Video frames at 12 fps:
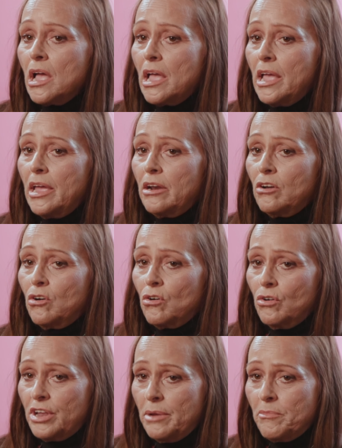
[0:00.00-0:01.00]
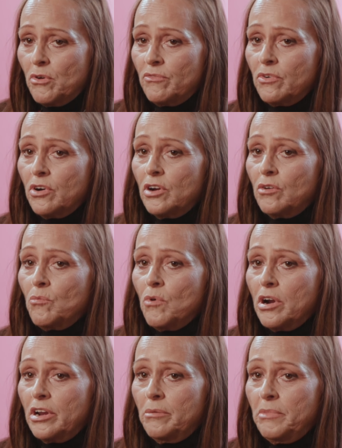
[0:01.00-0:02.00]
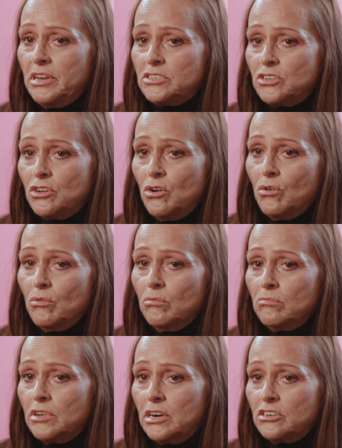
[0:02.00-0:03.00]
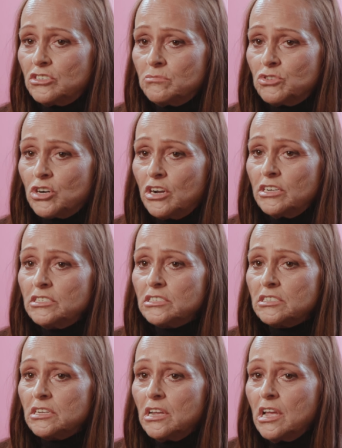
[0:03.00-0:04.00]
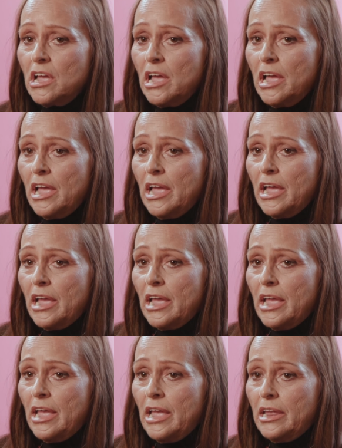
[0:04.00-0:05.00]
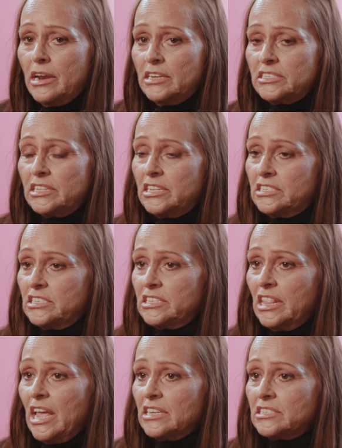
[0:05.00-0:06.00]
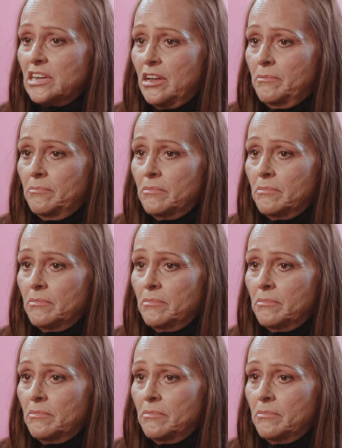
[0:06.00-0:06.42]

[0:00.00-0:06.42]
And a girl came over and wanted me to go get her some drugs. And I said, this is the last time.